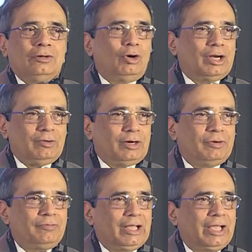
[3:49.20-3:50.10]
whatever,
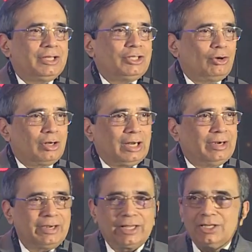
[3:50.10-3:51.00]
50 kg or
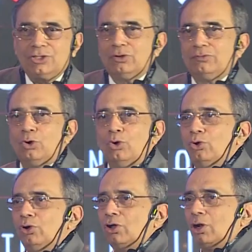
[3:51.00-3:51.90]
100 kg of
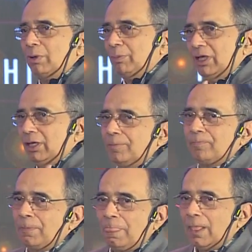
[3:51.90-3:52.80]
gold or maybe
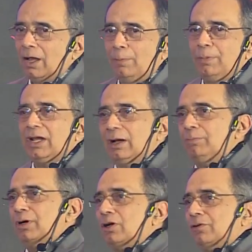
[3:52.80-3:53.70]
a big number